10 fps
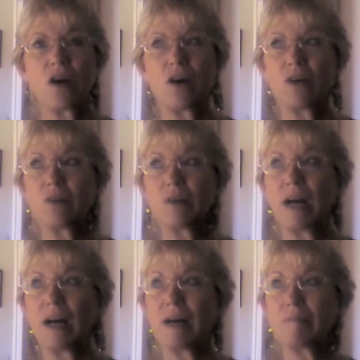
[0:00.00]

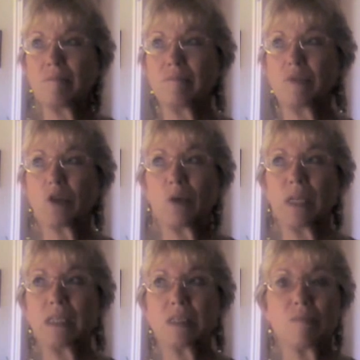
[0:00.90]
So
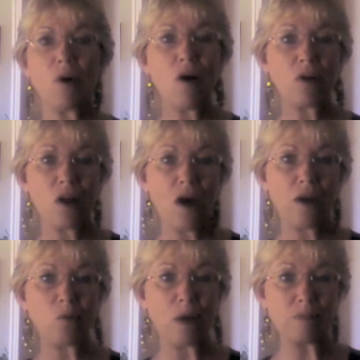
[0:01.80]
joining some
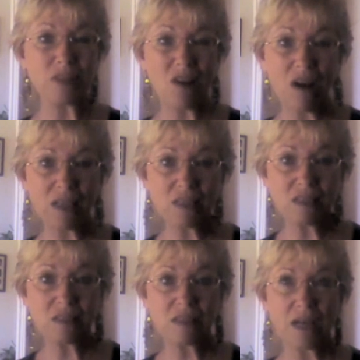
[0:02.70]
online
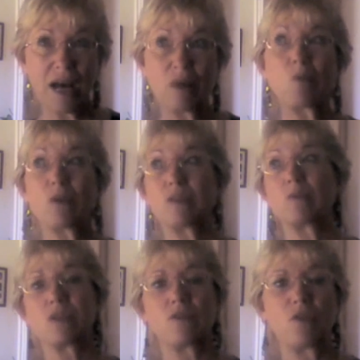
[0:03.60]
websites, Art
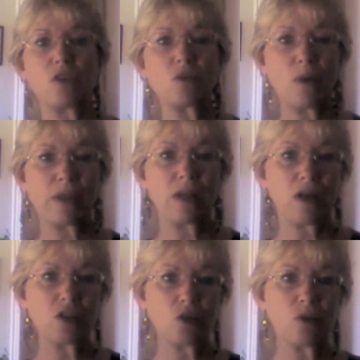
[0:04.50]
Wanted was the first one
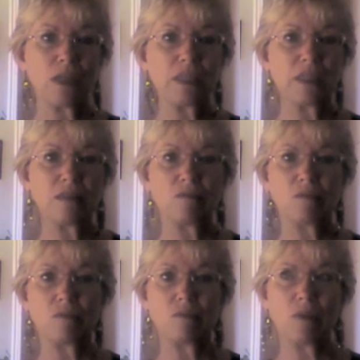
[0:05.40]
that I joined,
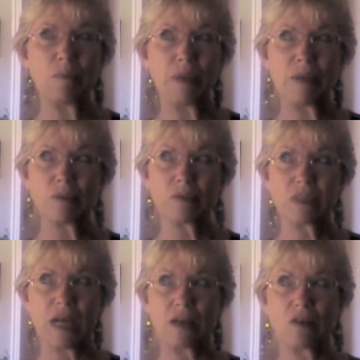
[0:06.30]
and when
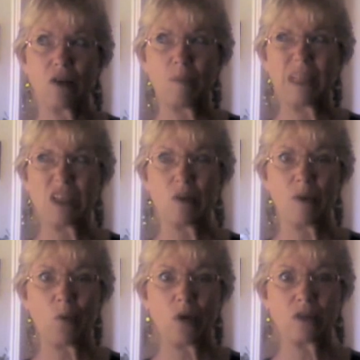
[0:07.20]
people started commenting
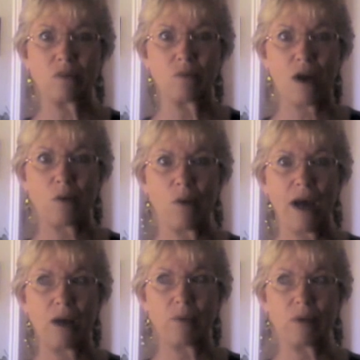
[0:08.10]
on my work right
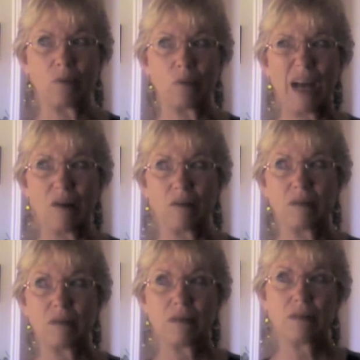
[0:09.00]
away, I went, wow,